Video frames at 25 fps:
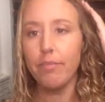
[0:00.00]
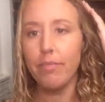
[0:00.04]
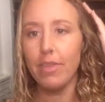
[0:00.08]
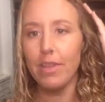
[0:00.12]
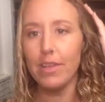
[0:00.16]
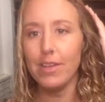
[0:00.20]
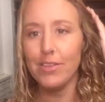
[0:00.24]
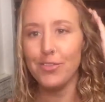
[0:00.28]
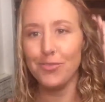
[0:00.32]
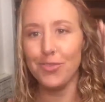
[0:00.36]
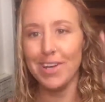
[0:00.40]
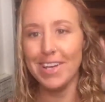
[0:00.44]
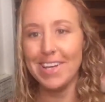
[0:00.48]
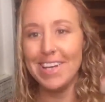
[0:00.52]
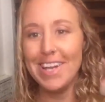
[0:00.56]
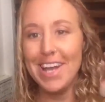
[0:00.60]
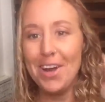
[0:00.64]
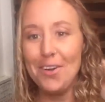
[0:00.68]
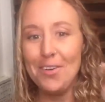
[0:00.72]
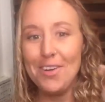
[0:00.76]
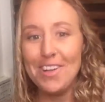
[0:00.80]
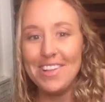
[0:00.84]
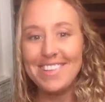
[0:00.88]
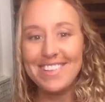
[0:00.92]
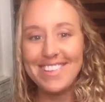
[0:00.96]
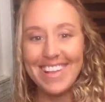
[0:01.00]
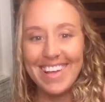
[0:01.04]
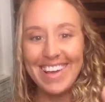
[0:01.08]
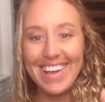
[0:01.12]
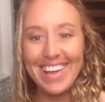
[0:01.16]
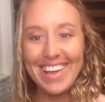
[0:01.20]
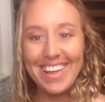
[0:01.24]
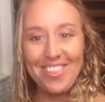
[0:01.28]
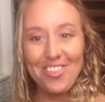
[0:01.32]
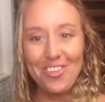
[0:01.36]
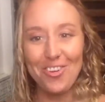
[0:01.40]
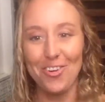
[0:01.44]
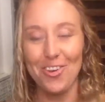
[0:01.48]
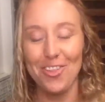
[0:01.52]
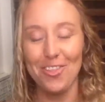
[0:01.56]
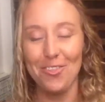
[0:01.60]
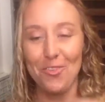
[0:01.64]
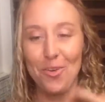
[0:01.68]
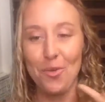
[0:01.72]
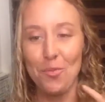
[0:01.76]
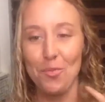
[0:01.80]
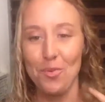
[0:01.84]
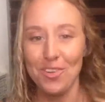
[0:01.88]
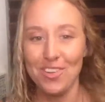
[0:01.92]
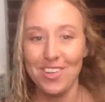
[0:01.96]
So right now it's like
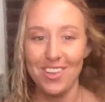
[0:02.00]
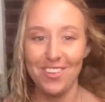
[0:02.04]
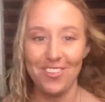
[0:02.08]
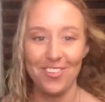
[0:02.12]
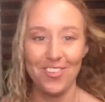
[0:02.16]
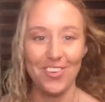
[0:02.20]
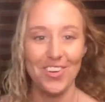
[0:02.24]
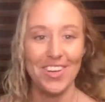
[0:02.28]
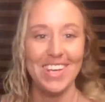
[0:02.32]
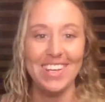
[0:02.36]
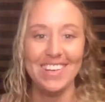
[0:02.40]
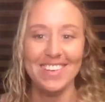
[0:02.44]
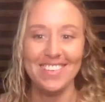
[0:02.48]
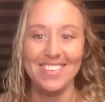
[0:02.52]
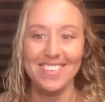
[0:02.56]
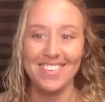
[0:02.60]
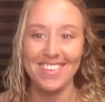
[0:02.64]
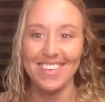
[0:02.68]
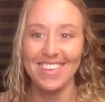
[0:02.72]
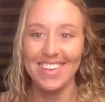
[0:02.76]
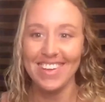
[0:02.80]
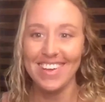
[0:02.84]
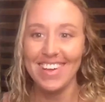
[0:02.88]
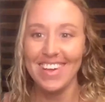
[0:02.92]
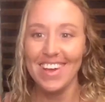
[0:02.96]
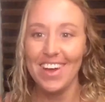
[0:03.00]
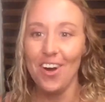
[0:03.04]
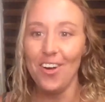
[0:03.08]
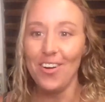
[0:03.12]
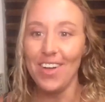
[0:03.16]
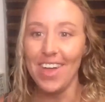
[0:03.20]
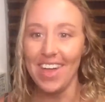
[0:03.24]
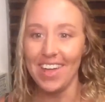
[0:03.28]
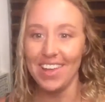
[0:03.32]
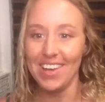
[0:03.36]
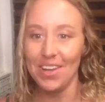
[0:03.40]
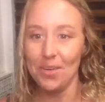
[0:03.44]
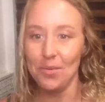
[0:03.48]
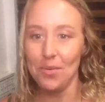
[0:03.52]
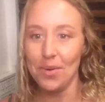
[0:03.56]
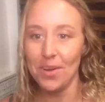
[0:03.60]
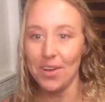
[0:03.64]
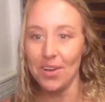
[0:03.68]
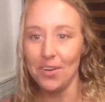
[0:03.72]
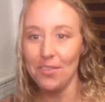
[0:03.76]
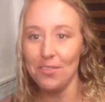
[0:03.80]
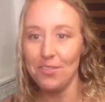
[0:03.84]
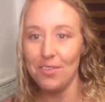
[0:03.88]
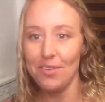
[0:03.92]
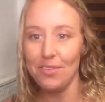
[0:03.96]
33% on each. Okay, there we
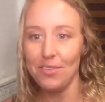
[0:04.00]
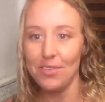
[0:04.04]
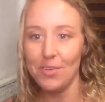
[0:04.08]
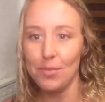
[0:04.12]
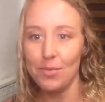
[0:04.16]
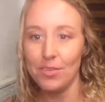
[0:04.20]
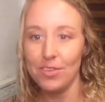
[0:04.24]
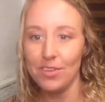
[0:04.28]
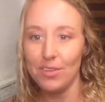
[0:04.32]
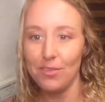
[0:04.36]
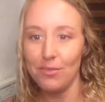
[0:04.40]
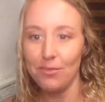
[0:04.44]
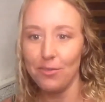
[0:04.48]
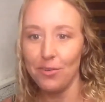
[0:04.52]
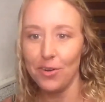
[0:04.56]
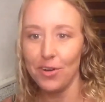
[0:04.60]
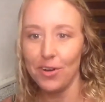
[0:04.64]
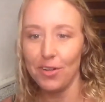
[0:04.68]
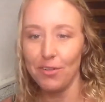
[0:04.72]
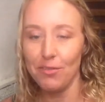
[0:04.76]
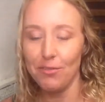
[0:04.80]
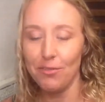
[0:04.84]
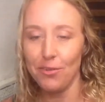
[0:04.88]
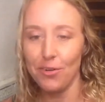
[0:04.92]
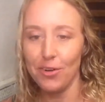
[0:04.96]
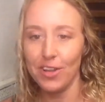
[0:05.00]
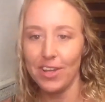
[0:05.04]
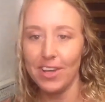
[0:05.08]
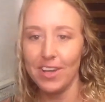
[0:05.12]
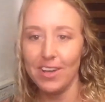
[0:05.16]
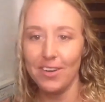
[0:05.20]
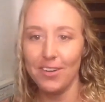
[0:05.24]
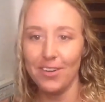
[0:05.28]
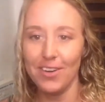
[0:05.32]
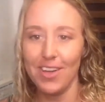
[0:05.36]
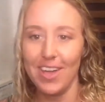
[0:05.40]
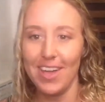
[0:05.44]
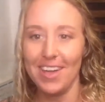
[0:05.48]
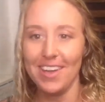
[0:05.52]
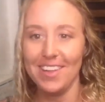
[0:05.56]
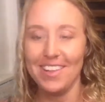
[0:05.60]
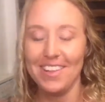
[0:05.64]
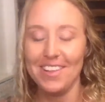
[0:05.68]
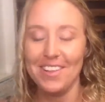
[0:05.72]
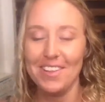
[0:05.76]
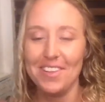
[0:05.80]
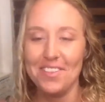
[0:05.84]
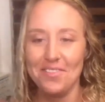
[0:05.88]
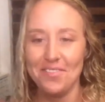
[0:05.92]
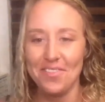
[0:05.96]
go. 50%, 40. Okay,
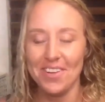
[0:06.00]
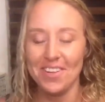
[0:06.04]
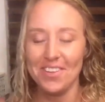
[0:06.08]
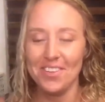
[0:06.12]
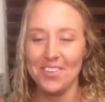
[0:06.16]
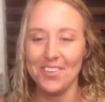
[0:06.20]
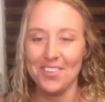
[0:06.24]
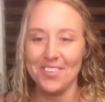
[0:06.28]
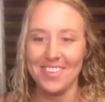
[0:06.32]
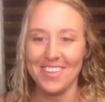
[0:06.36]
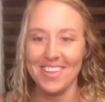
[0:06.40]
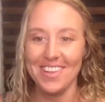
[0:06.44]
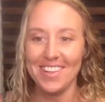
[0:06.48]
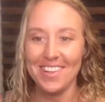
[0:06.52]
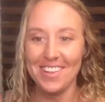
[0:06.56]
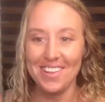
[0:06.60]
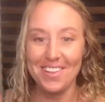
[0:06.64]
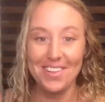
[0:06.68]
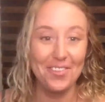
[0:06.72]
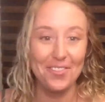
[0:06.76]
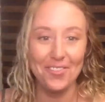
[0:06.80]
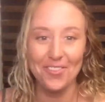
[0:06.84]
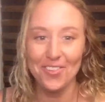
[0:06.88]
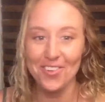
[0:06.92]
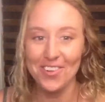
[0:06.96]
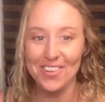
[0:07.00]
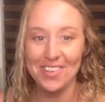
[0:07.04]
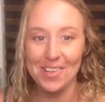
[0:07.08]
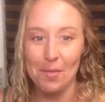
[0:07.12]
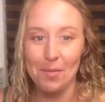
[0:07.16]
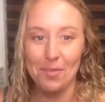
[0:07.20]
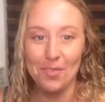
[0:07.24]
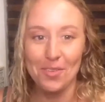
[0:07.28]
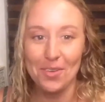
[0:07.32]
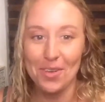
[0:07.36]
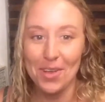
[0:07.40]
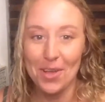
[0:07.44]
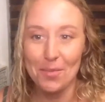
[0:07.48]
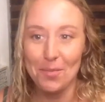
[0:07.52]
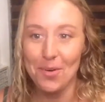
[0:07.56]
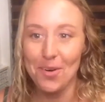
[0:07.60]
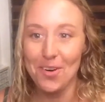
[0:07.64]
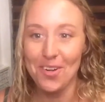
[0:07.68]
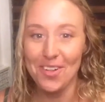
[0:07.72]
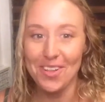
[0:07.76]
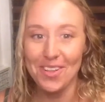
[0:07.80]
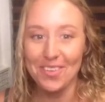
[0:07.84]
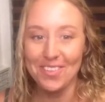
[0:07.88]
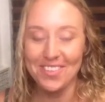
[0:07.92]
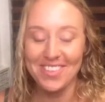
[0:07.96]
this is fun to see. This is the first time I'm doing a
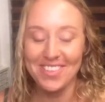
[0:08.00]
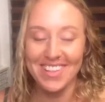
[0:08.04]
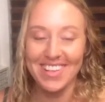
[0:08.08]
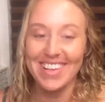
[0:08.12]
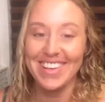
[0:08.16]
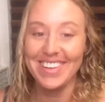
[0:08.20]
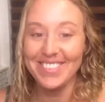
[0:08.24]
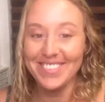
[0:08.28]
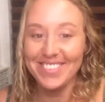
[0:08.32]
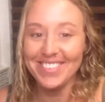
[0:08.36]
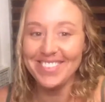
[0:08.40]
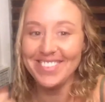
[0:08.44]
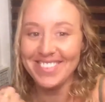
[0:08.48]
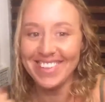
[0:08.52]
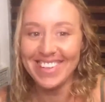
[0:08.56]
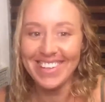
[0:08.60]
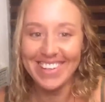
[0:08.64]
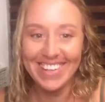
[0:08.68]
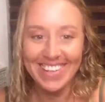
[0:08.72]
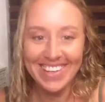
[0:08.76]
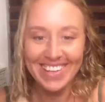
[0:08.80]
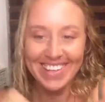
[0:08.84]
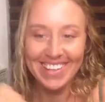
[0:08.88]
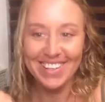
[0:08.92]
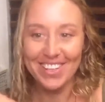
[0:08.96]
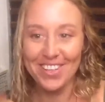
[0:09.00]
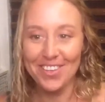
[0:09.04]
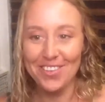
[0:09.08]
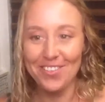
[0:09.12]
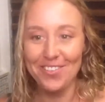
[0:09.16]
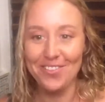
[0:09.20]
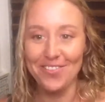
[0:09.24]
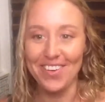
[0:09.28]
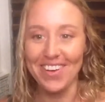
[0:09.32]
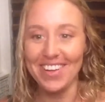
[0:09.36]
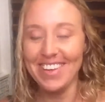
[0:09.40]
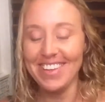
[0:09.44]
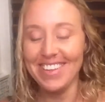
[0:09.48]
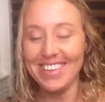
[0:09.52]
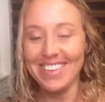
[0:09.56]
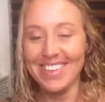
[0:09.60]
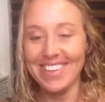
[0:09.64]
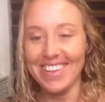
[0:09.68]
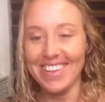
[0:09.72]
poll. I was like, oh, this is fun.